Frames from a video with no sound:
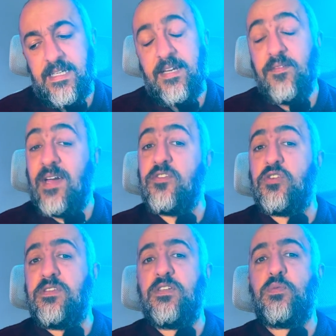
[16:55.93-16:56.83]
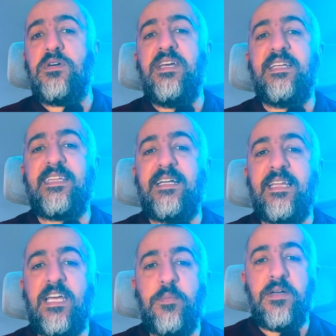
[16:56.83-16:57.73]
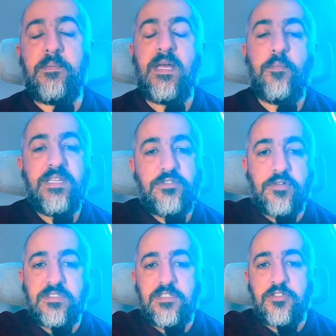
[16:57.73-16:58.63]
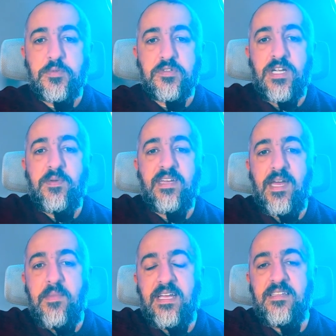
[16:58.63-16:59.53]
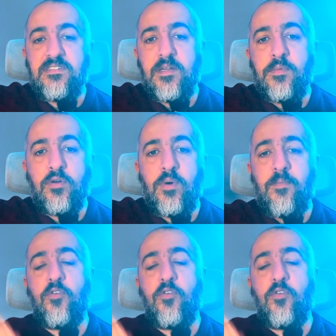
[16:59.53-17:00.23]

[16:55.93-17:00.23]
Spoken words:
If you have enjoyed this one, hit that like button. Please do consider subscribing and making this number go up